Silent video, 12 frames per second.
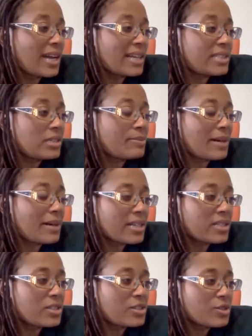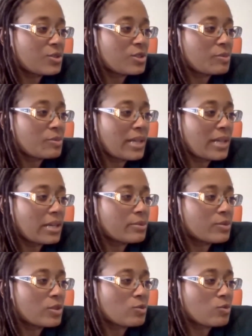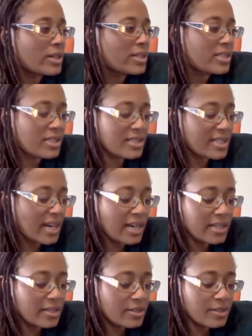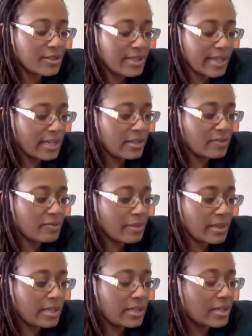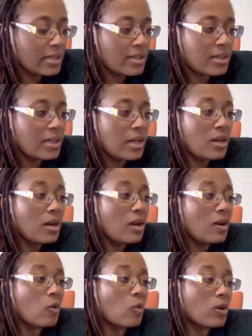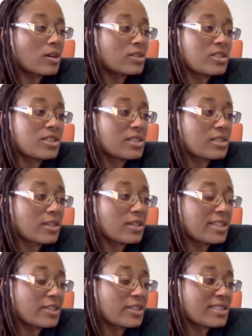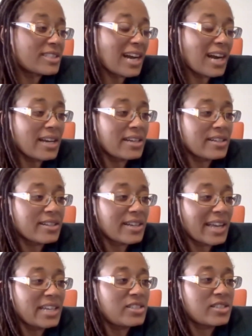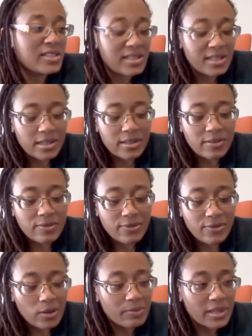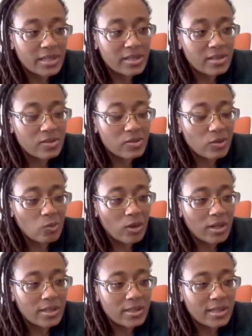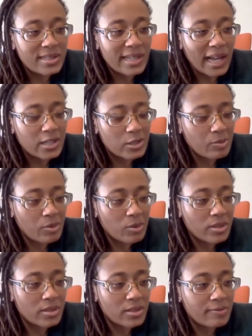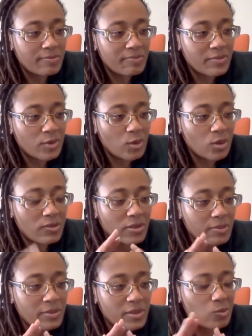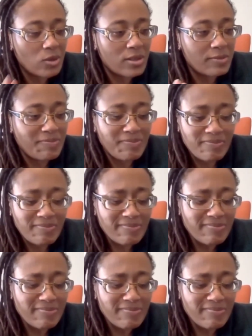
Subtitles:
The idea behind it is you should be able to run an entire creative media or just your entire agency from this one dashboard or from this one.